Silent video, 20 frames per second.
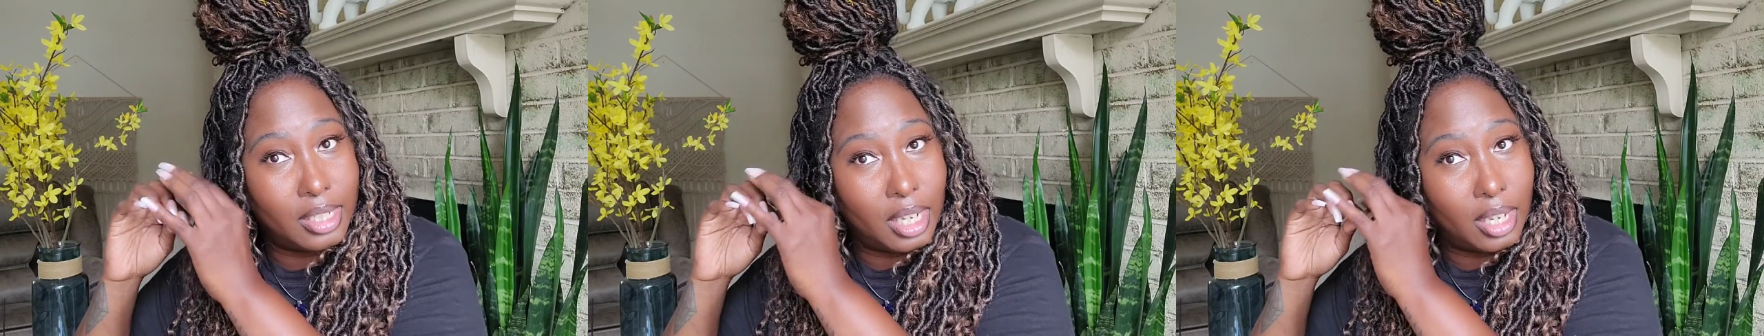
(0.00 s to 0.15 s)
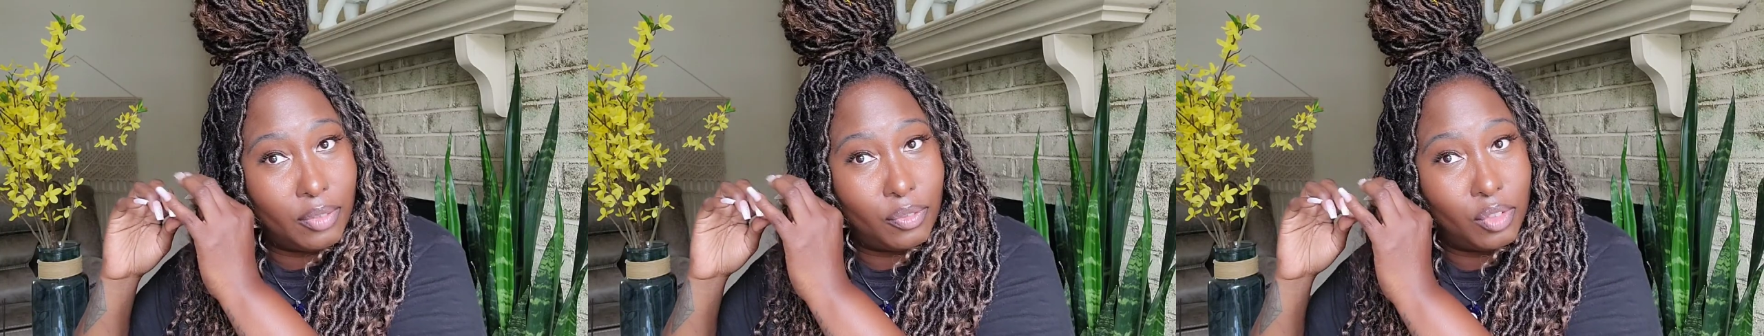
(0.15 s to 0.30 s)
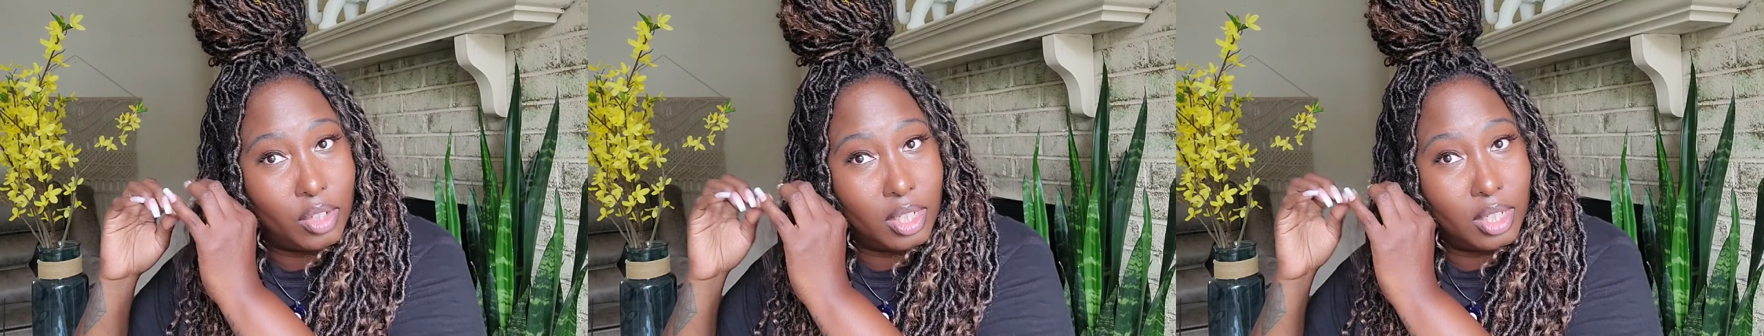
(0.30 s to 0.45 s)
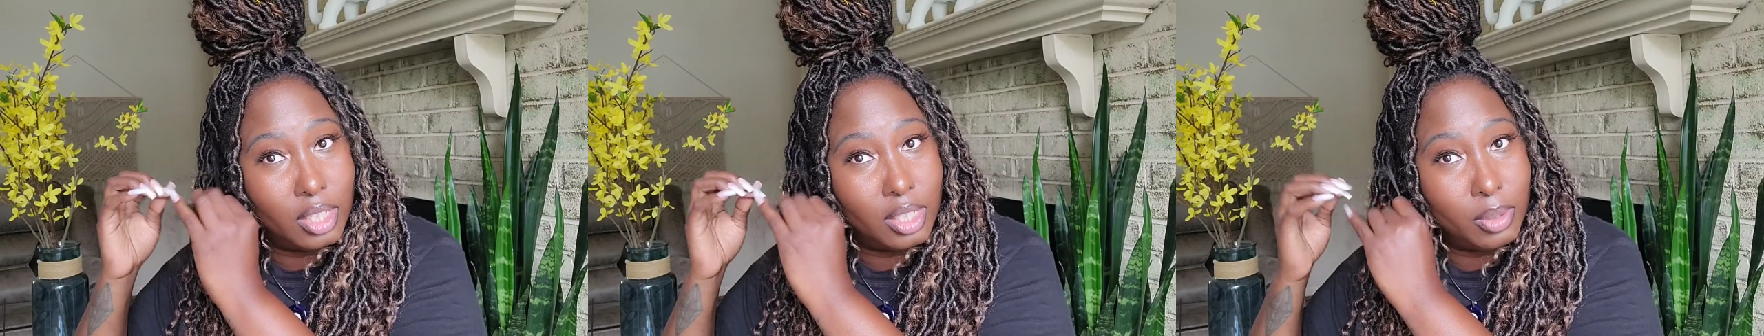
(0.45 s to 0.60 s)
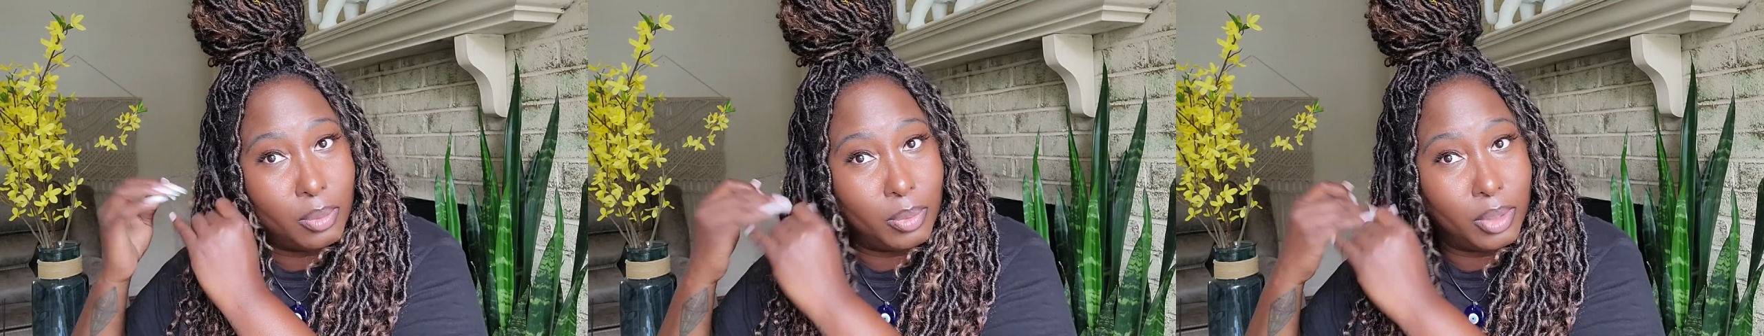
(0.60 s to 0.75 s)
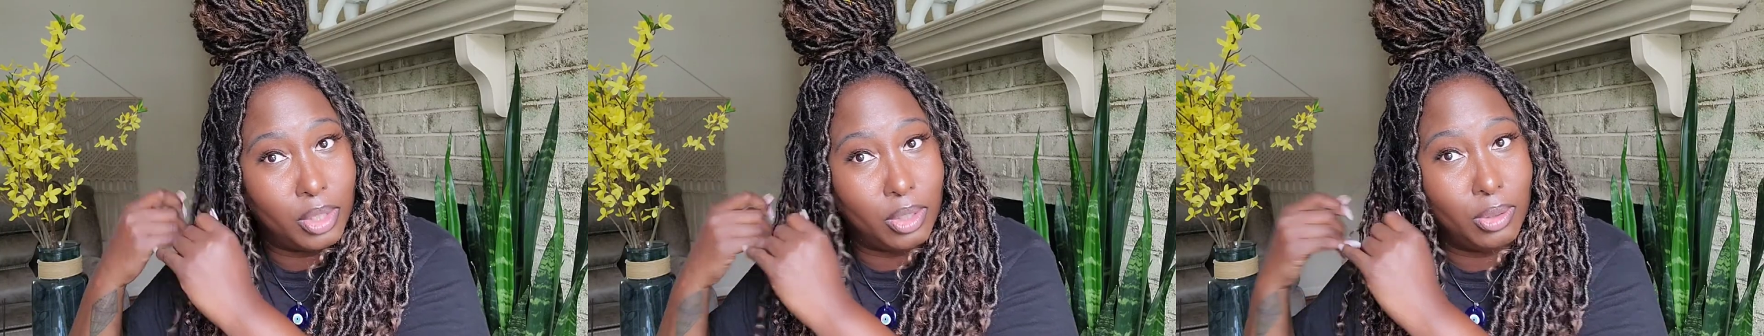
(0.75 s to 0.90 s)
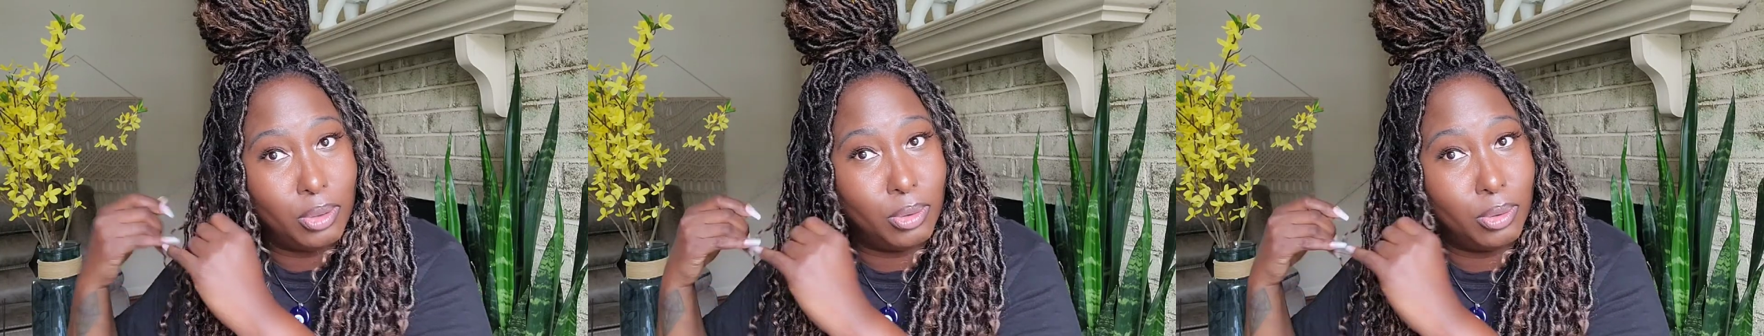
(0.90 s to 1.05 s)
definitely,
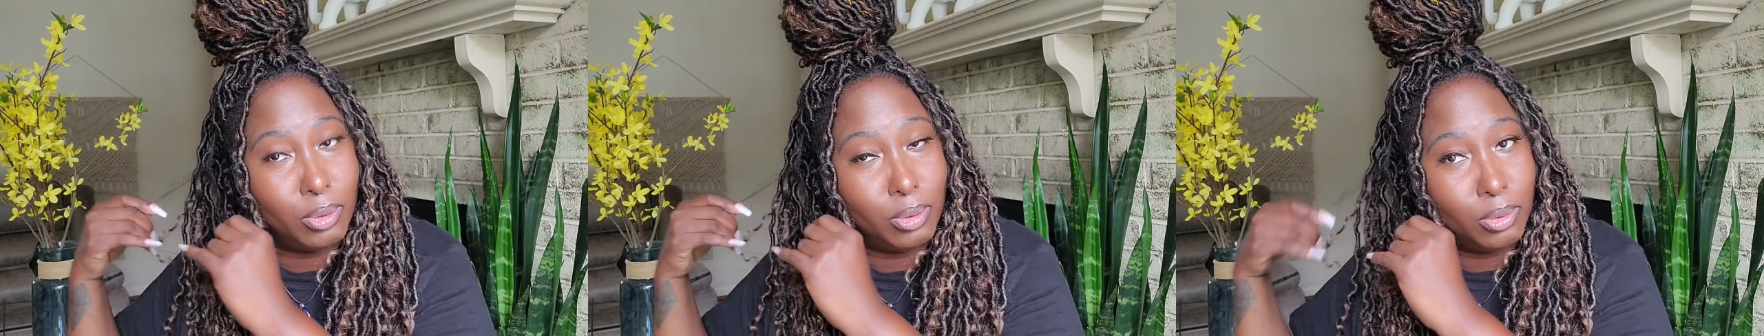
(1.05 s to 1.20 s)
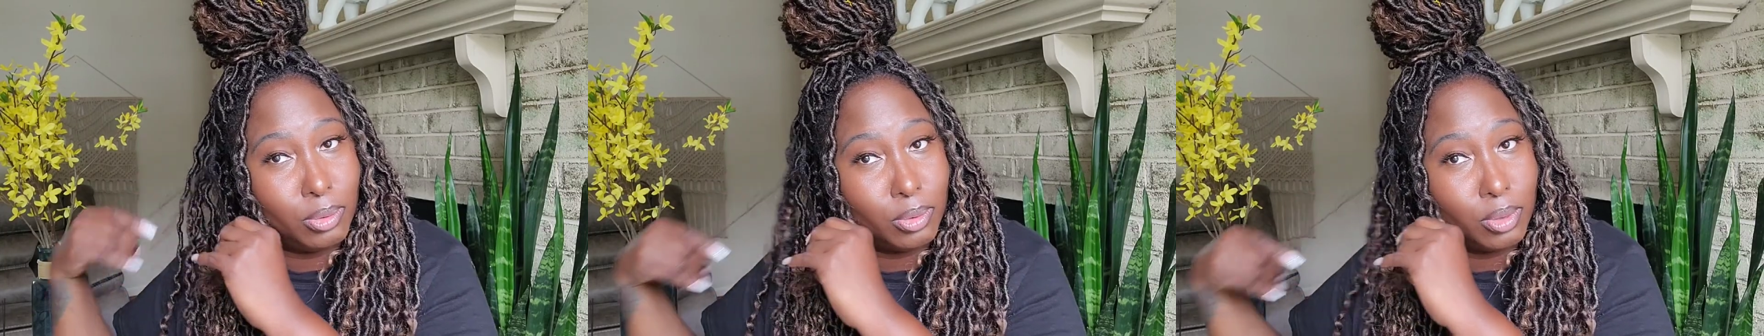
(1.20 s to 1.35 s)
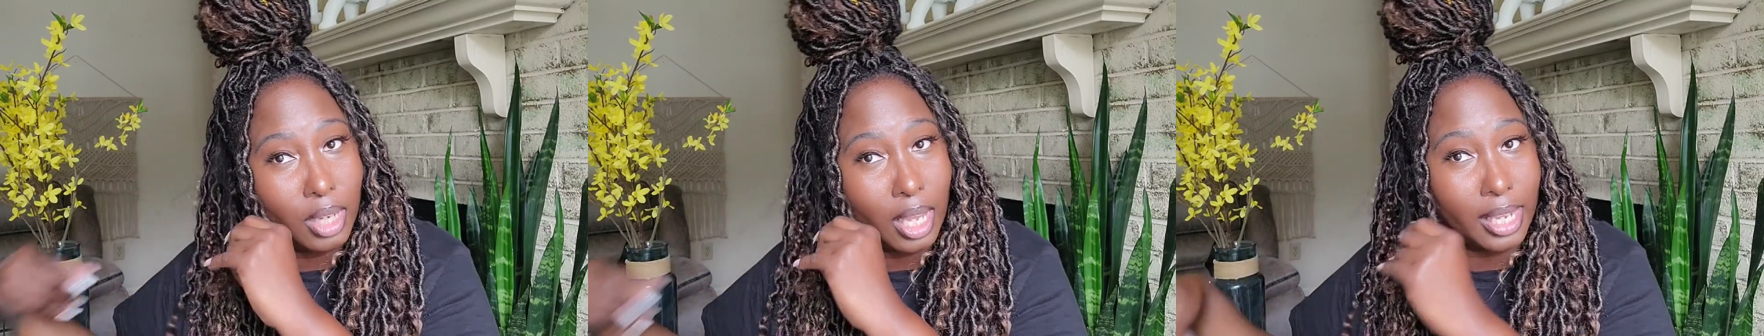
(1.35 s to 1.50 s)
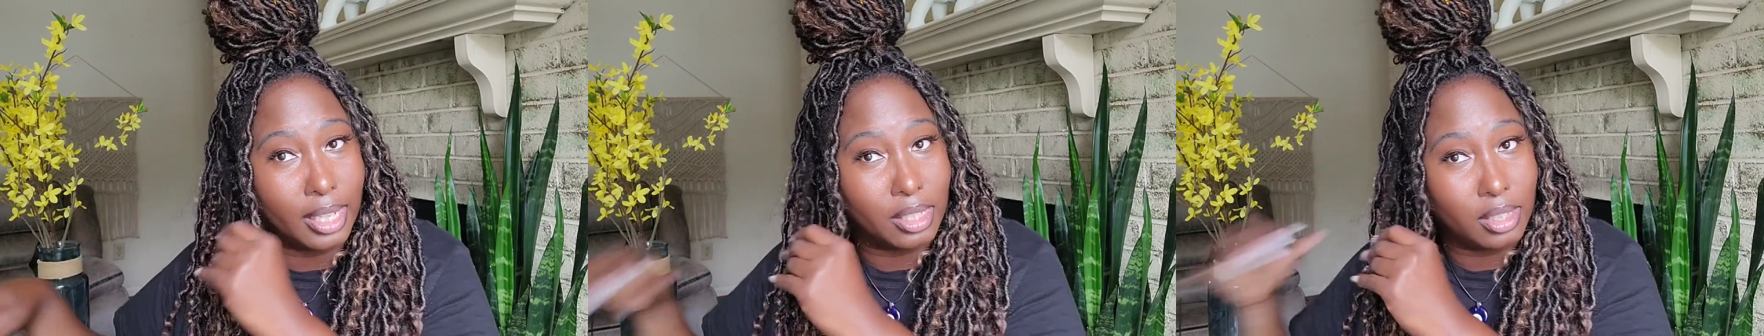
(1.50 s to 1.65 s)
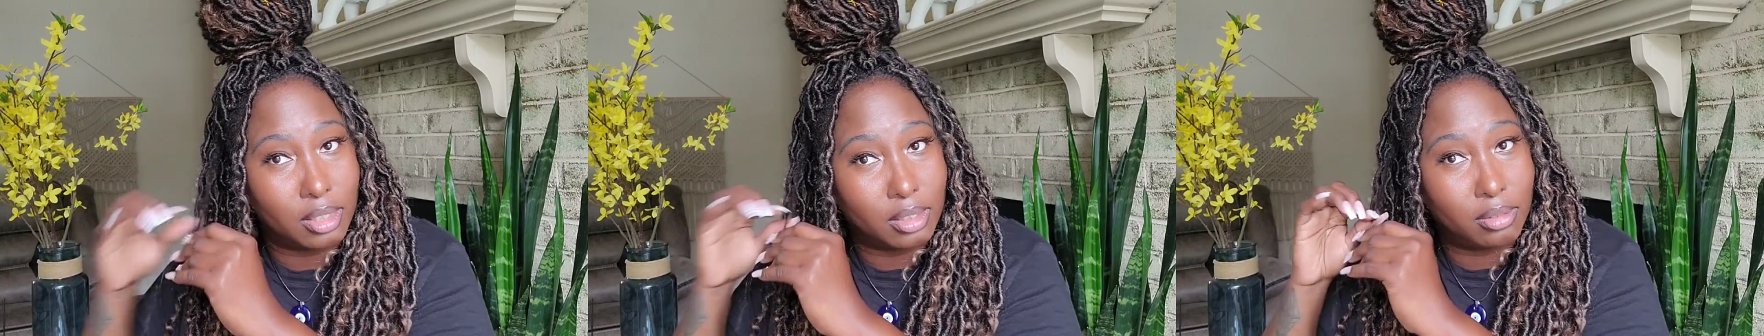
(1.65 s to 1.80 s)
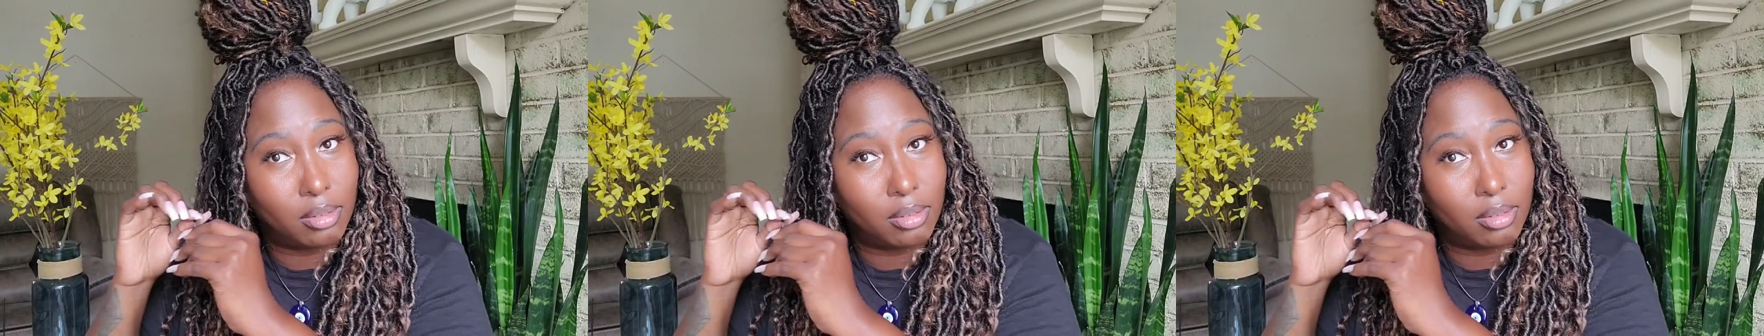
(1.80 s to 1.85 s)
when you like